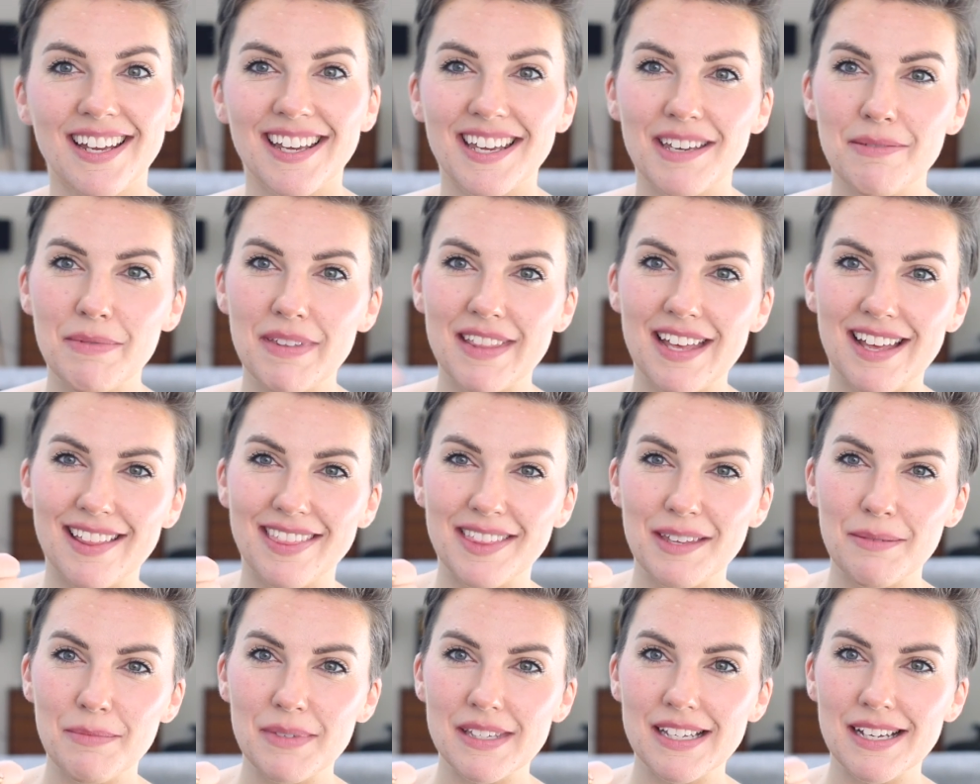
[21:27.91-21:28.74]
Give me
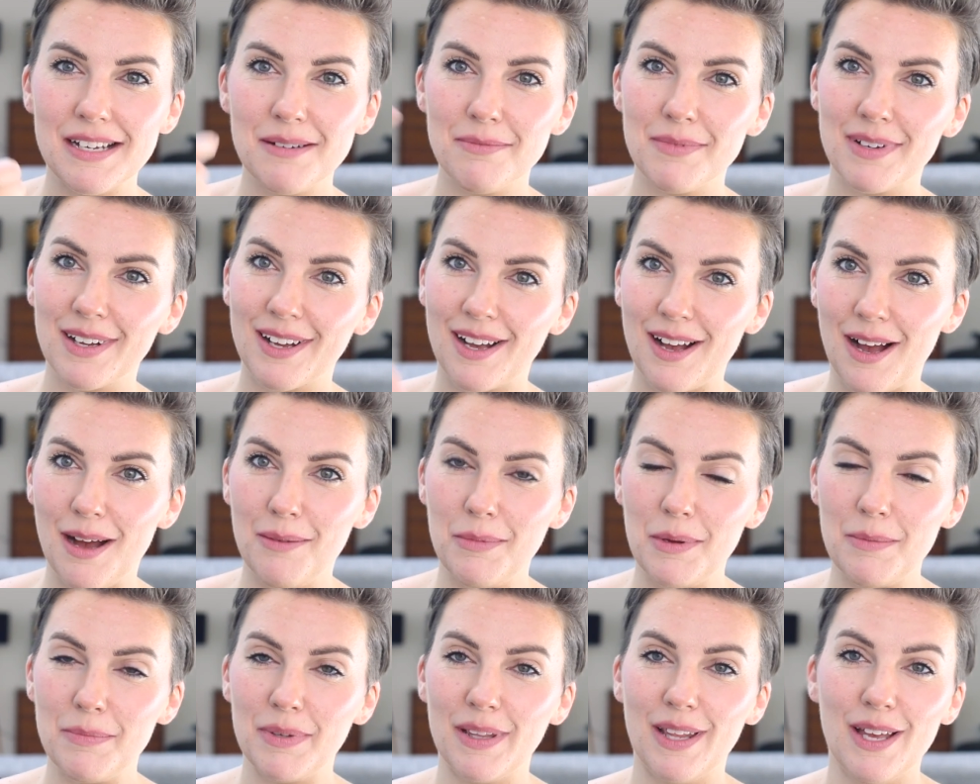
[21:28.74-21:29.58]
that thumbs up,
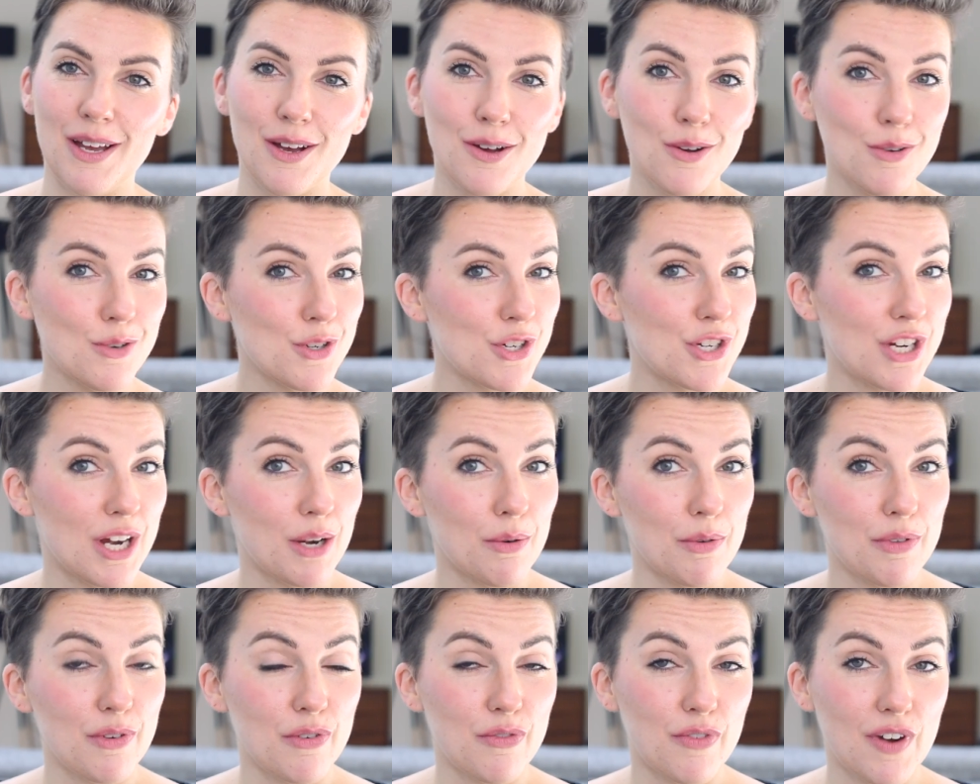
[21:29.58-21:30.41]
comment below,
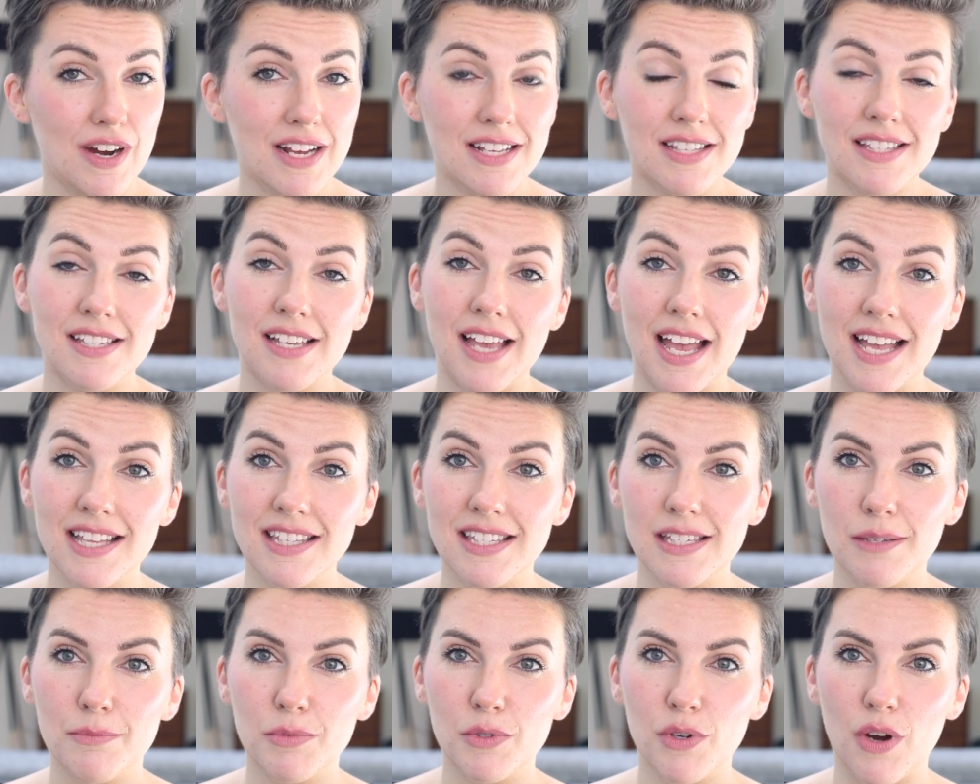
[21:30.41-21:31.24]
share with your friends,
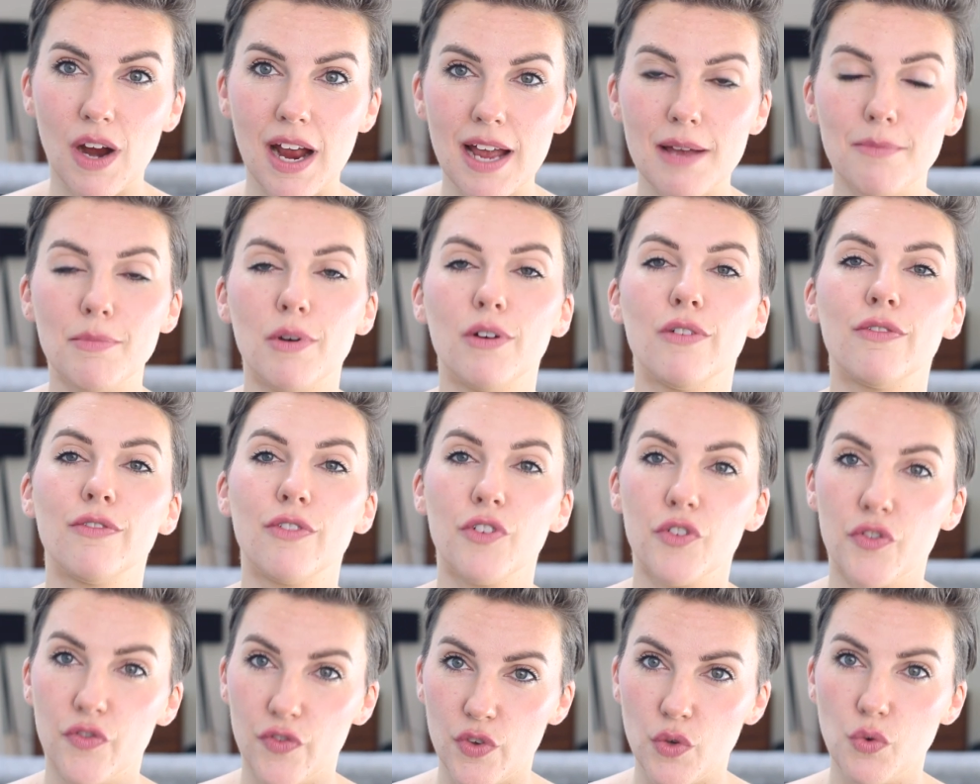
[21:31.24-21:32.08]
and subscribe
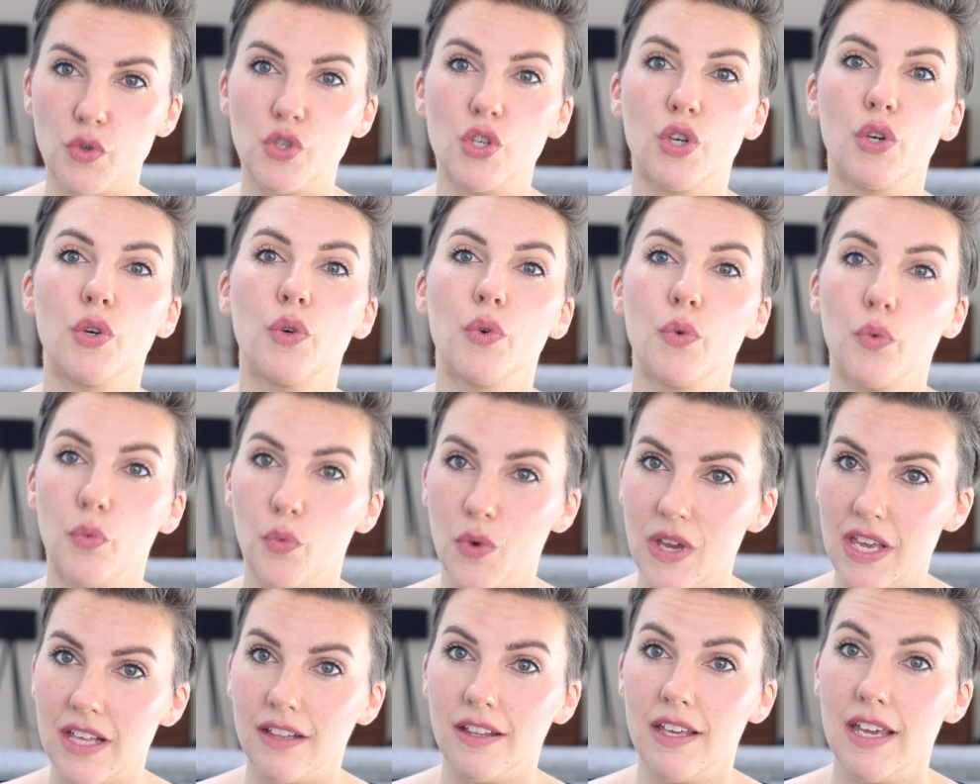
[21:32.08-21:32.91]
for future
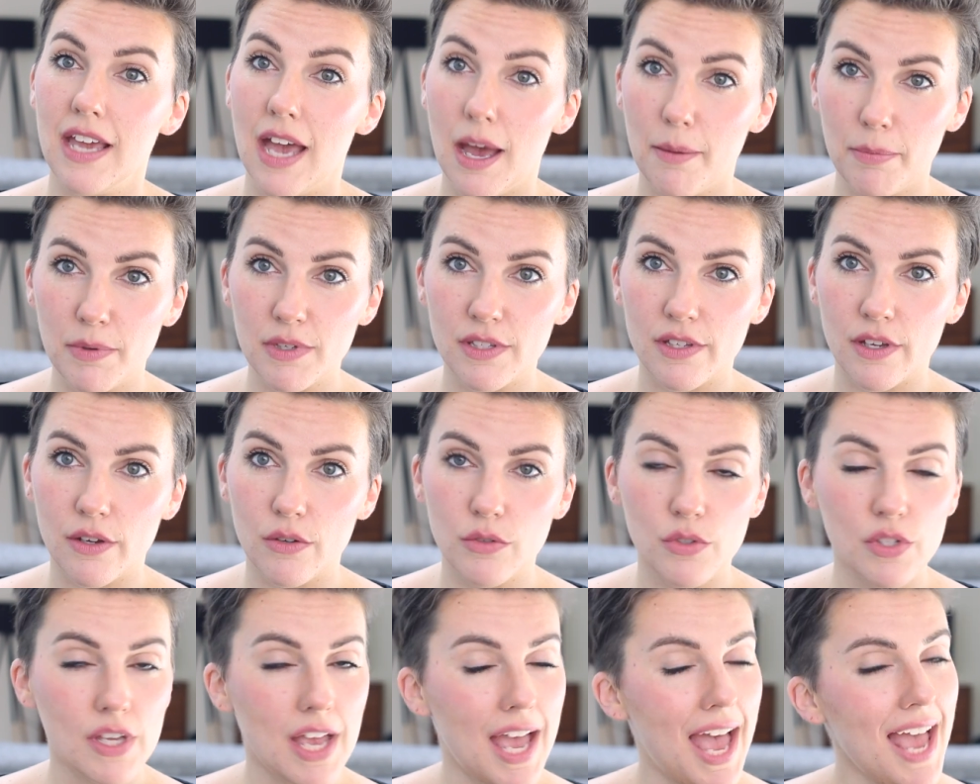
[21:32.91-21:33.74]
weekly
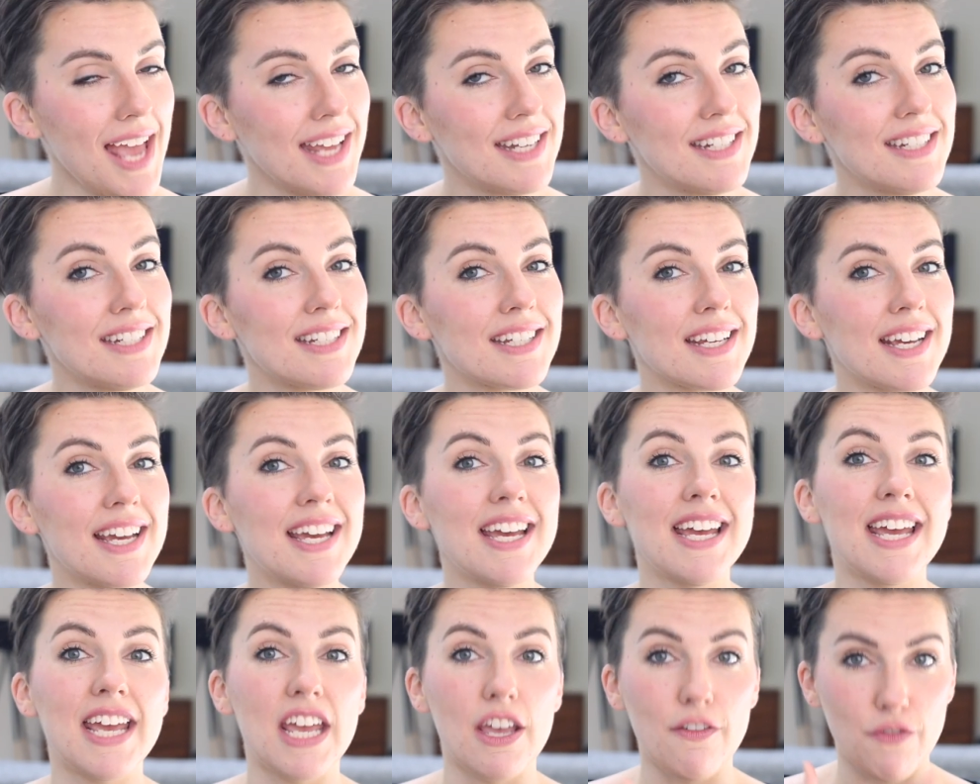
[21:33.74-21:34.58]
episodes. And
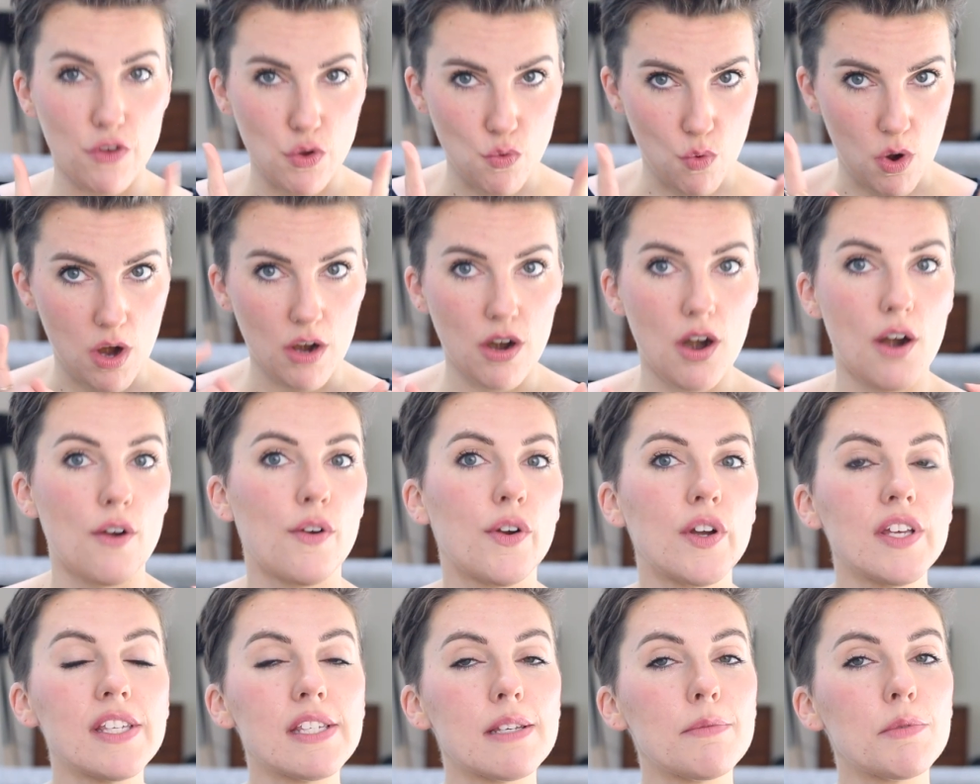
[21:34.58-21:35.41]
if you are
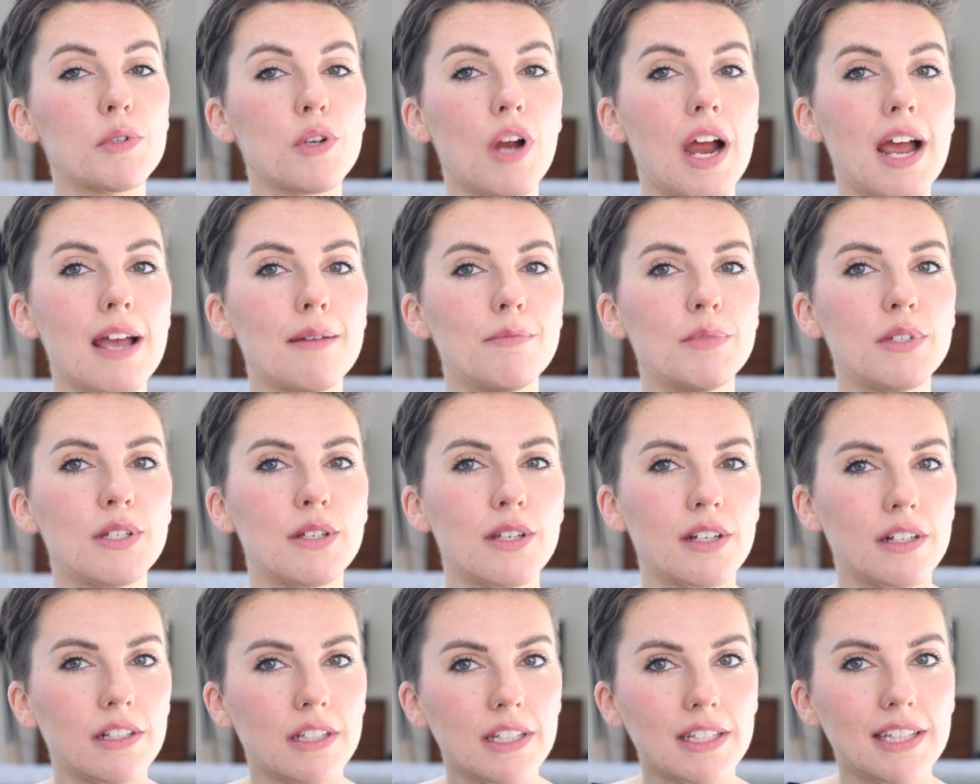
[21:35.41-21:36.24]
already subscribed,
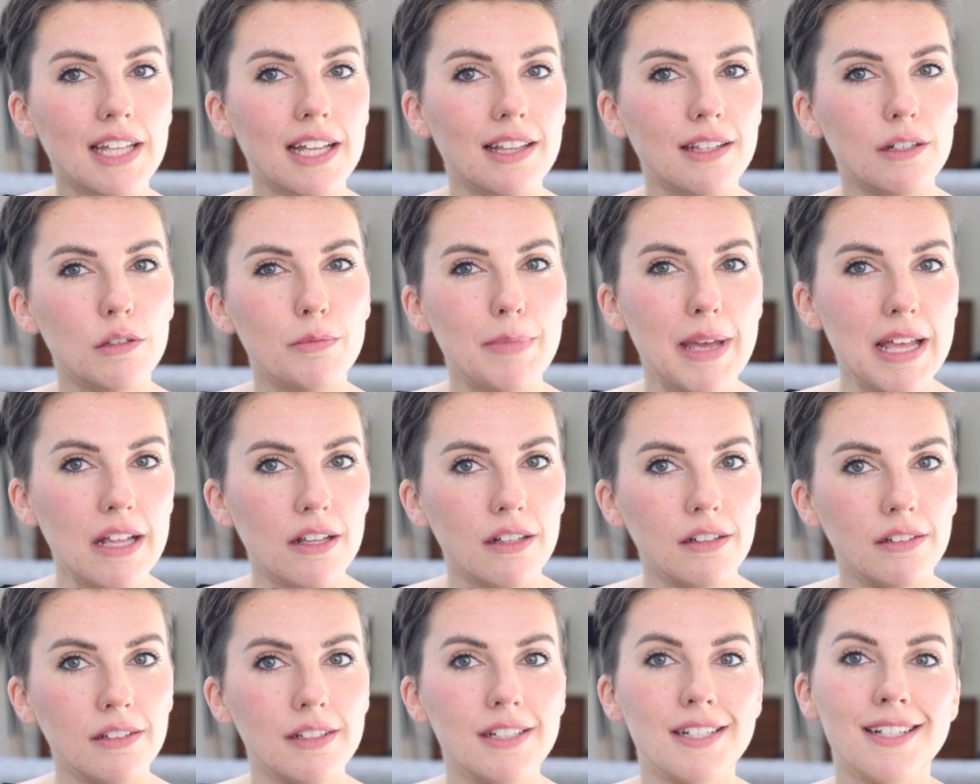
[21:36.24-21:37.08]
click that little
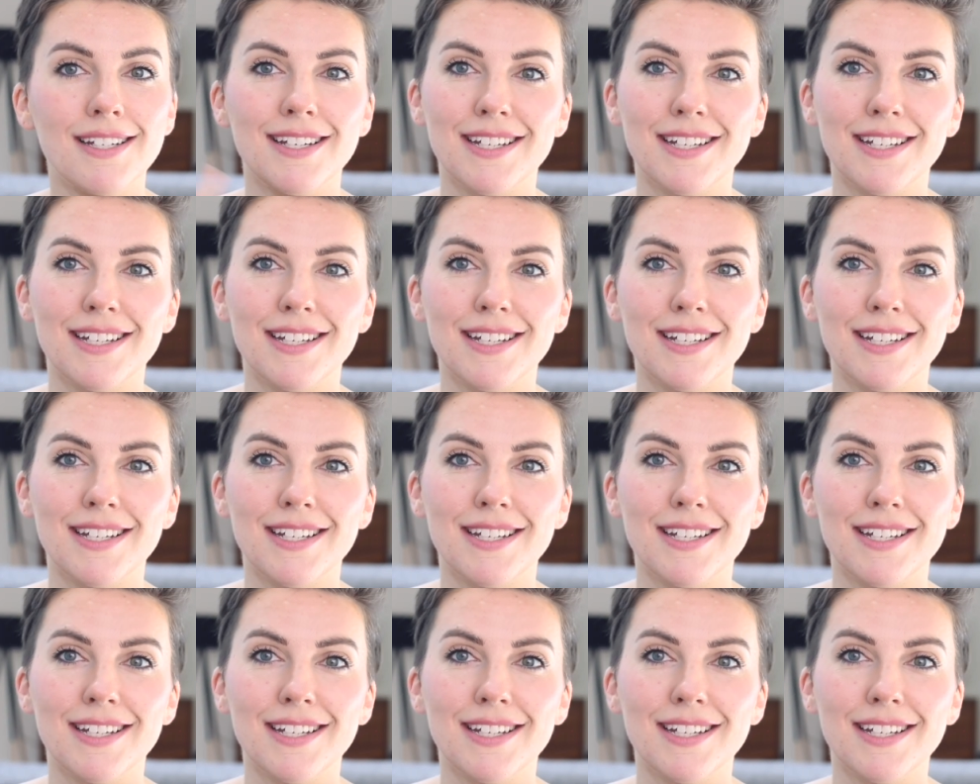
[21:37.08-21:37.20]
bell